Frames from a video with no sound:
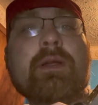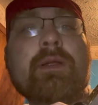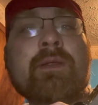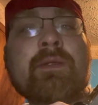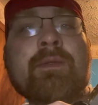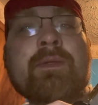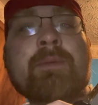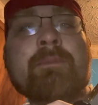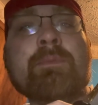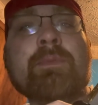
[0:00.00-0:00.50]

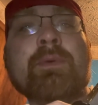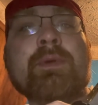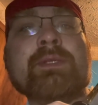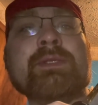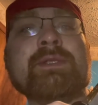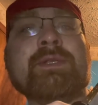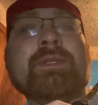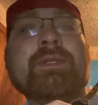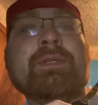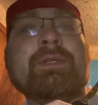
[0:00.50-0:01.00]
Them
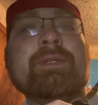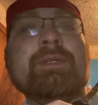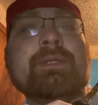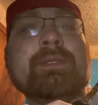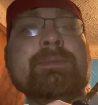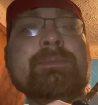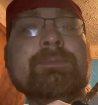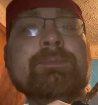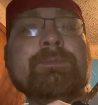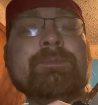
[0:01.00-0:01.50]
boys are
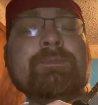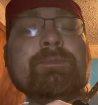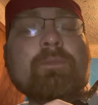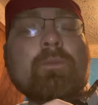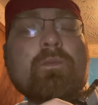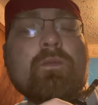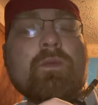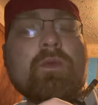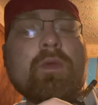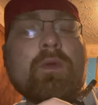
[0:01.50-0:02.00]
good.
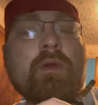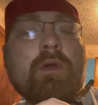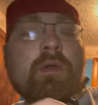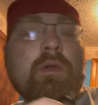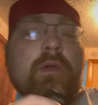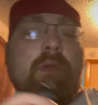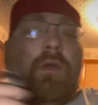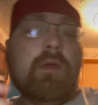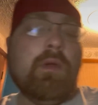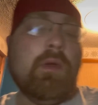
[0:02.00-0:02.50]

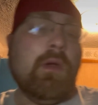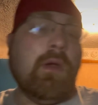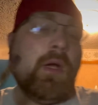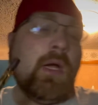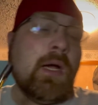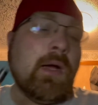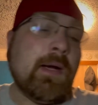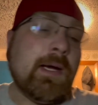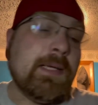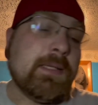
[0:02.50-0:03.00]

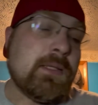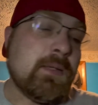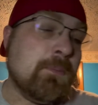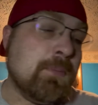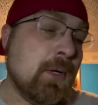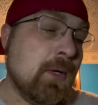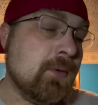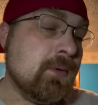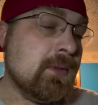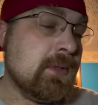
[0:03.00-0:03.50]
All right, so
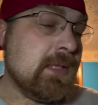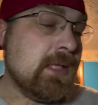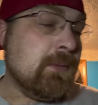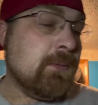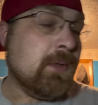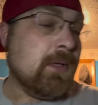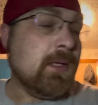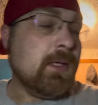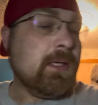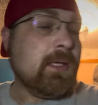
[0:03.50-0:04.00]
potency,
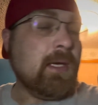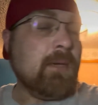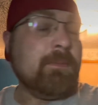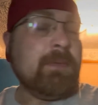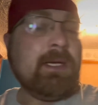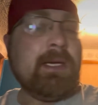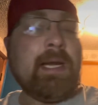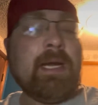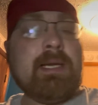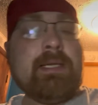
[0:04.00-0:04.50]
we're going to come
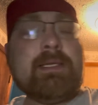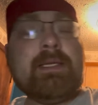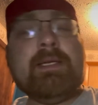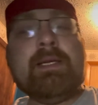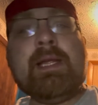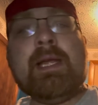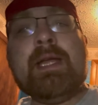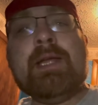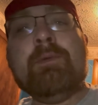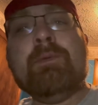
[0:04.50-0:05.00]
in at it
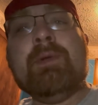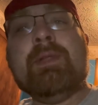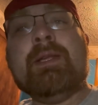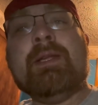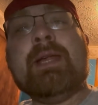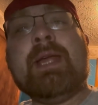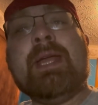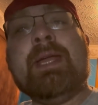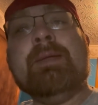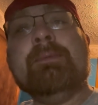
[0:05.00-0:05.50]
today with
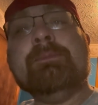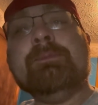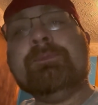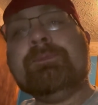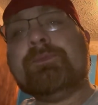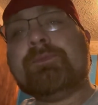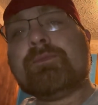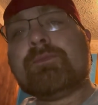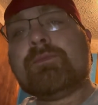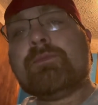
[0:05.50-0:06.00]
an 8.
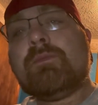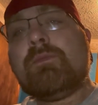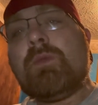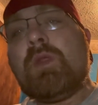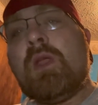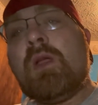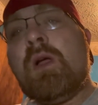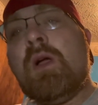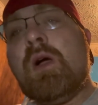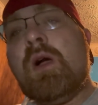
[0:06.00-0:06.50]

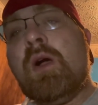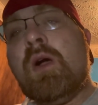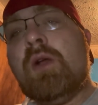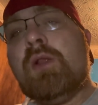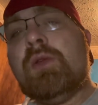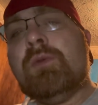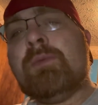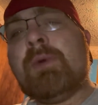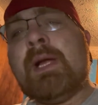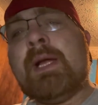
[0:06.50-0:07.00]

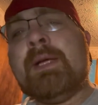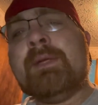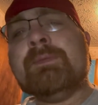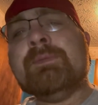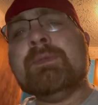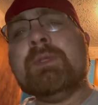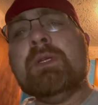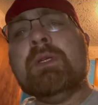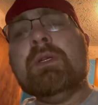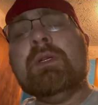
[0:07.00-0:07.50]
All
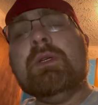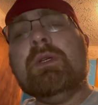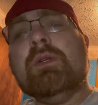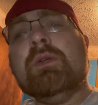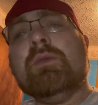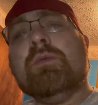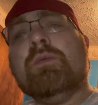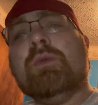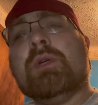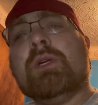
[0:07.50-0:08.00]
around,
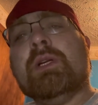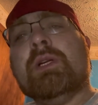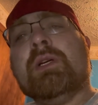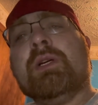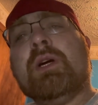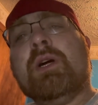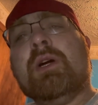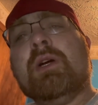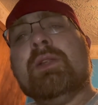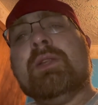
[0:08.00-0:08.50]
we're going to
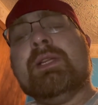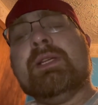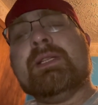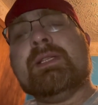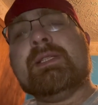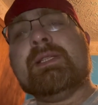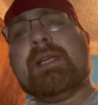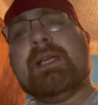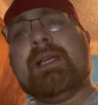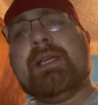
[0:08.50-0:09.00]
call
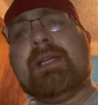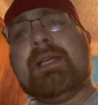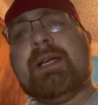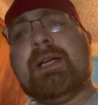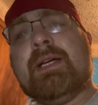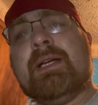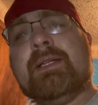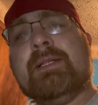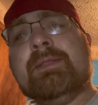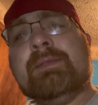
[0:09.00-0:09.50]
this a
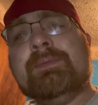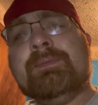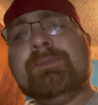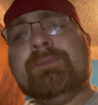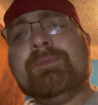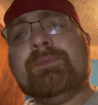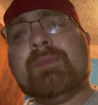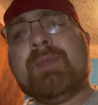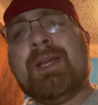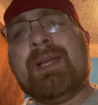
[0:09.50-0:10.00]
uh,
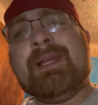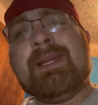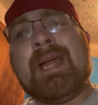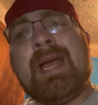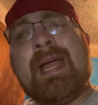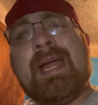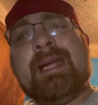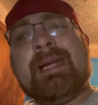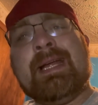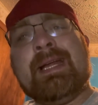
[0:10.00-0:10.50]
a
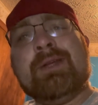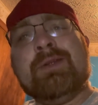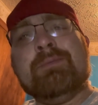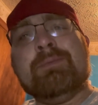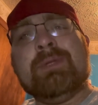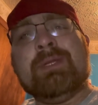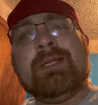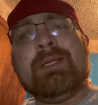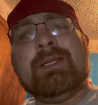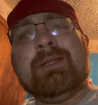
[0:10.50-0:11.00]
9, I do
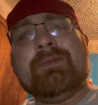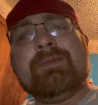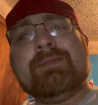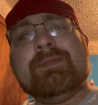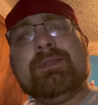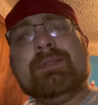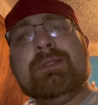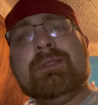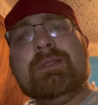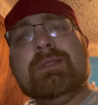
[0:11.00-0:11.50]
believe.
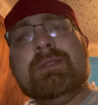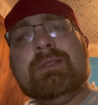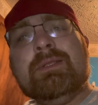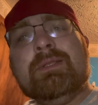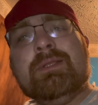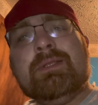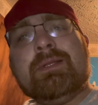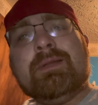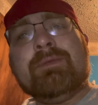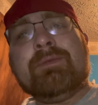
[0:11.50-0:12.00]

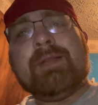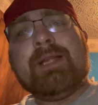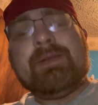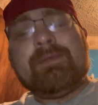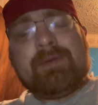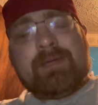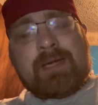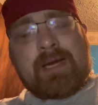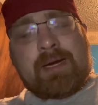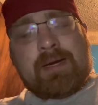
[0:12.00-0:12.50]
The
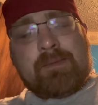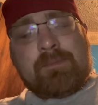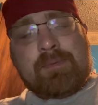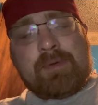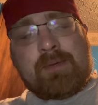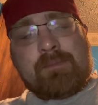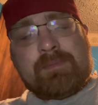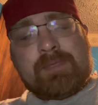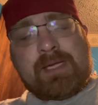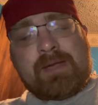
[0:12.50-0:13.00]
flavor kind of
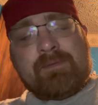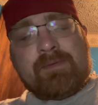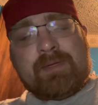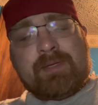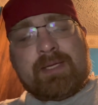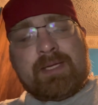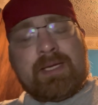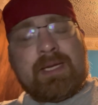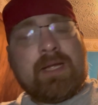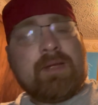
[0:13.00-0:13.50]
pumps
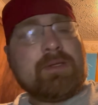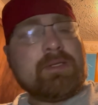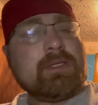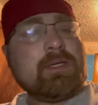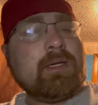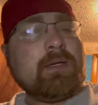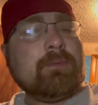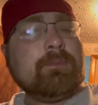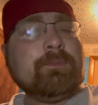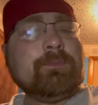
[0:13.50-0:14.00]
everything else
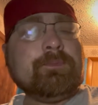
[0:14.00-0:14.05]
up.